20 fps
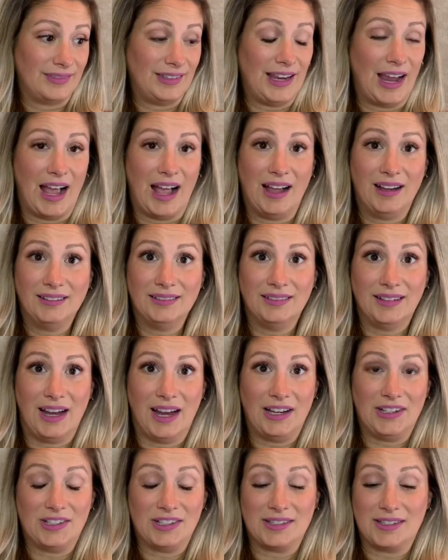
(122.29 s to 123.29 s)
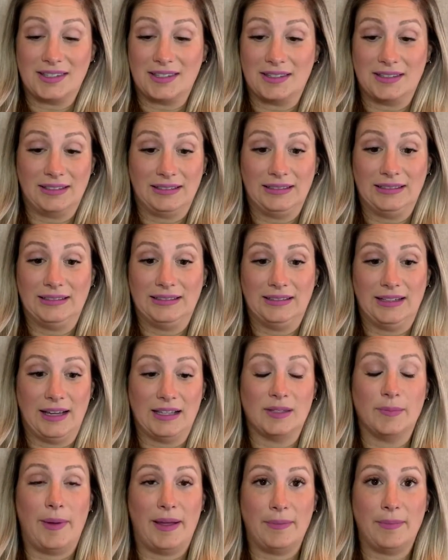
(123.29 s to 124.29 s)
Yeah,
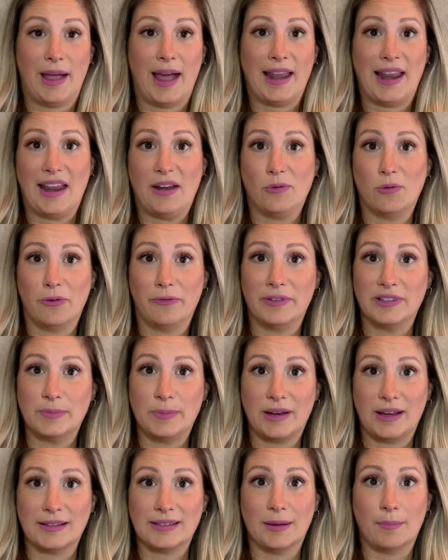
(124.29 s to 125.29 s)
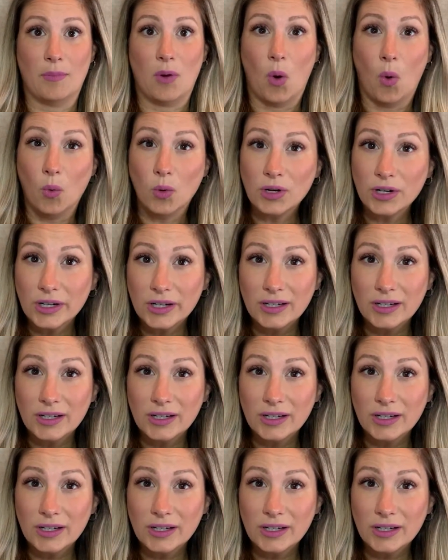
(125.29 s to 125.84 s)
it's been bad. I don't know if it's because I'm older.